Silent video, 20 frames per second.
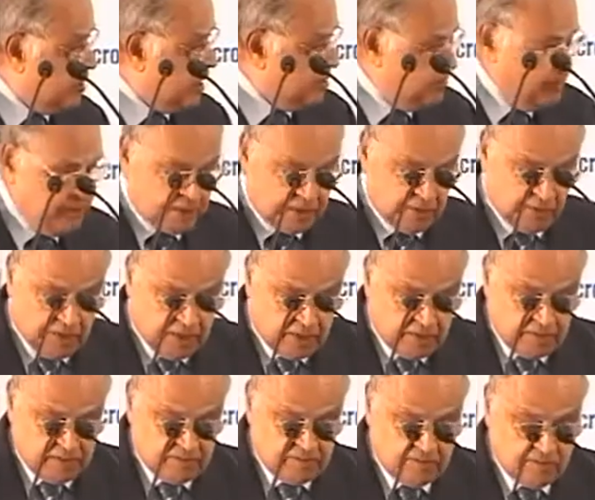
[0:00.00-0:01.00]
Sri Y.B.
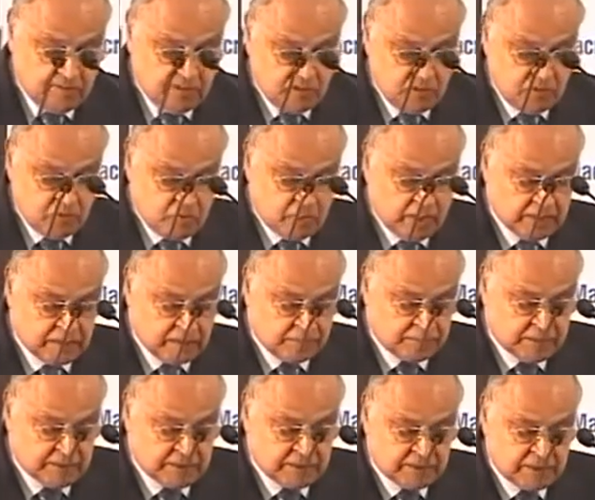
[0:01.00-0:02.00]
Chavan
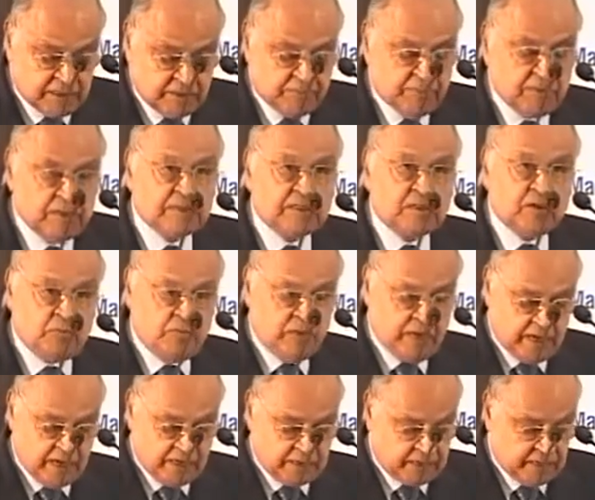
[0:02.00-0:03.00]
was the first Chief
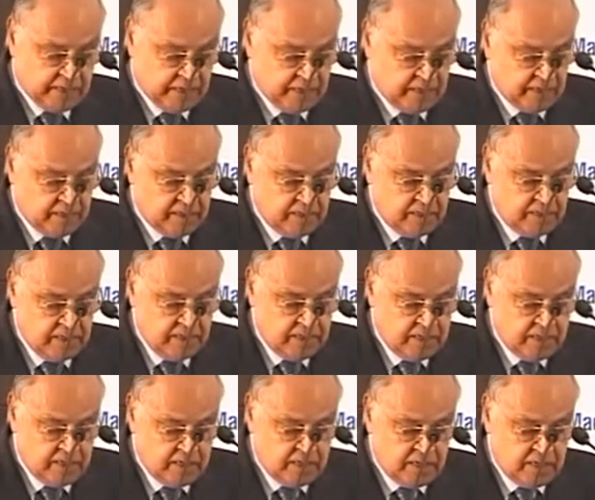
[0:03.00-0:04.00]
Minister of Maharashtra
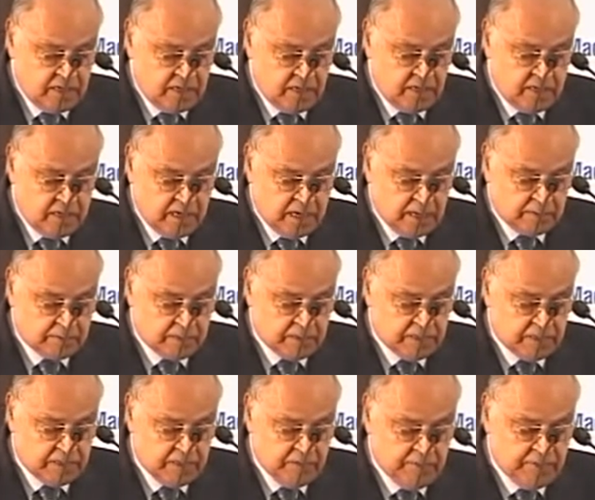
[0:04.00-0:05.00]

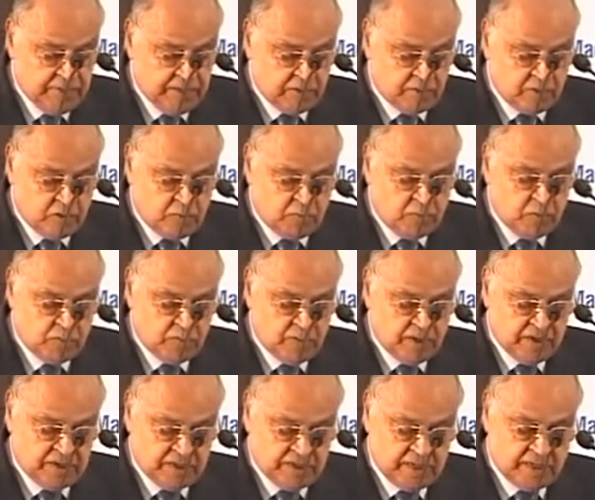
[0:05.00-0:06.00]
after the division of
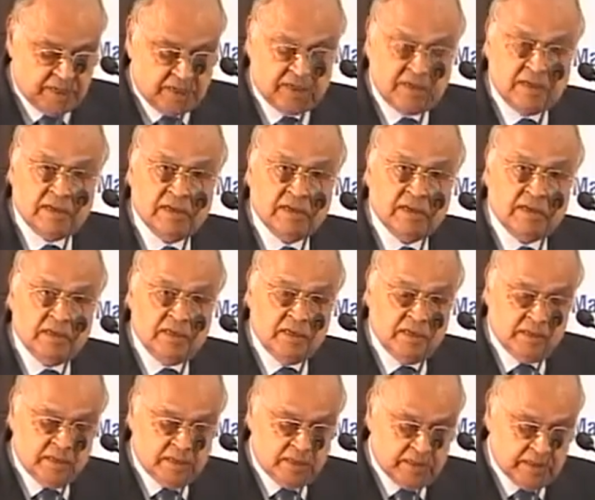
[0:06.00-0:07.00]
Mumbai State,
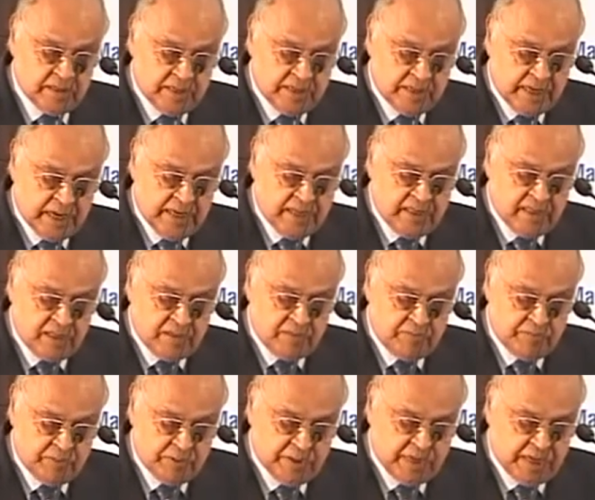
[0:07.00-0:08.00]
the
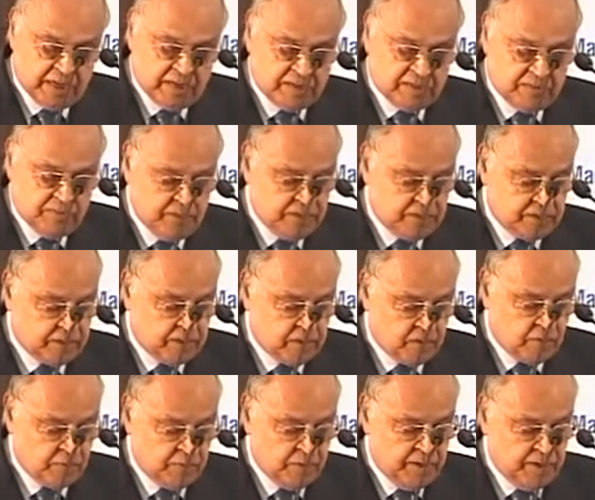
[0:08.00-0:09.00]
ninth Finance
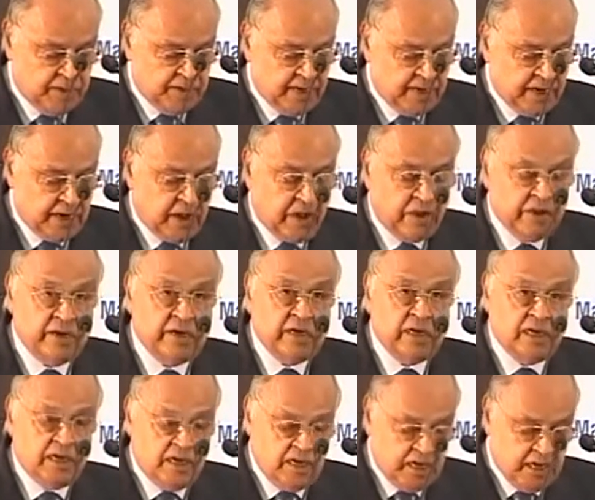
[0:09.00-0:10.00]
Minister of India
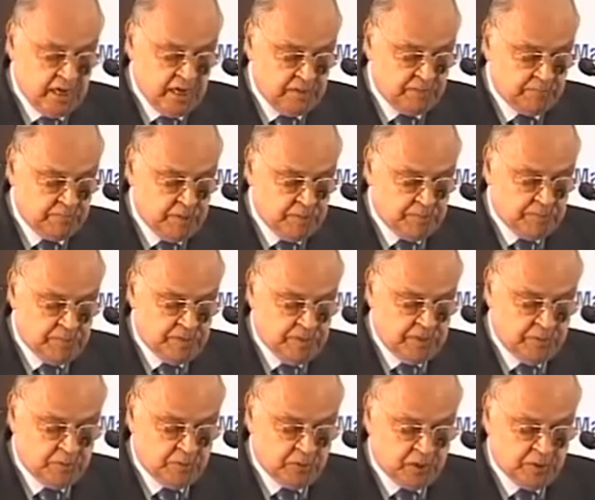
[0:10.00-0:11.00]
and
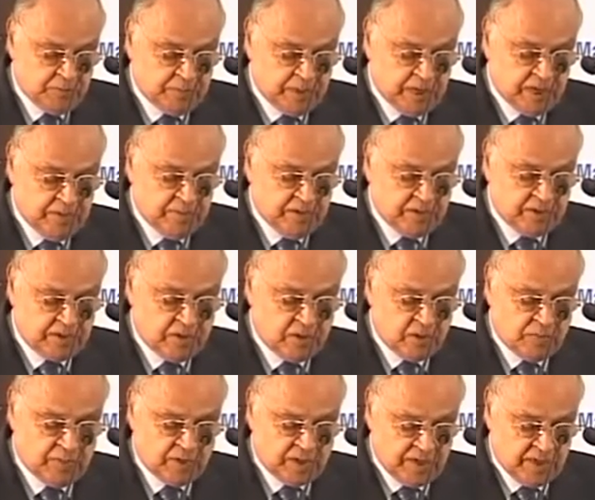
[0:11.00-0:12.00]
fifth Deputy Prime
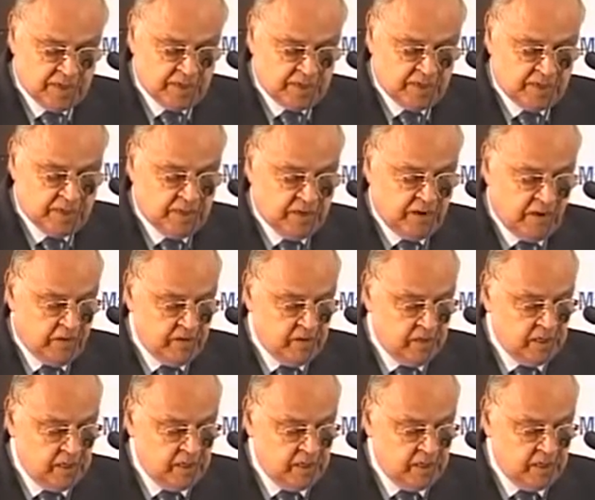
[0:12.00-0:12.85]
Minister of the country.